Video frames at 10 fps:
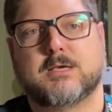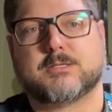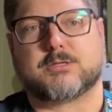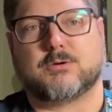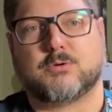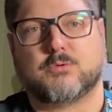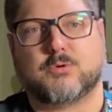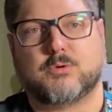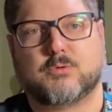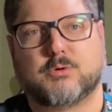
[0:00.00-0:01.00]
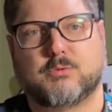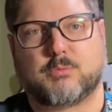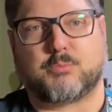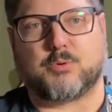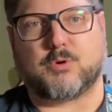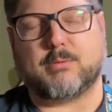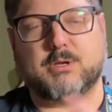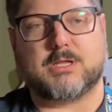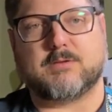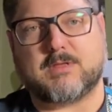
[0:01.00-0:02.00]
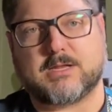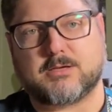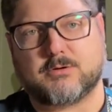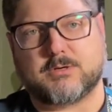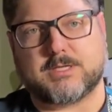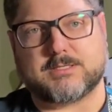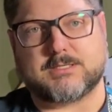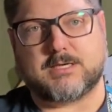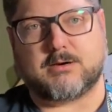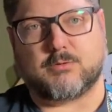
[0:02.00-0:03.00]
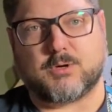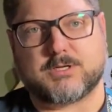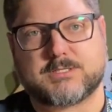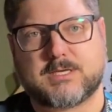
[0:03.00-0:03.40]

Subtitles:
So we're probably going to give that a go and see how it works.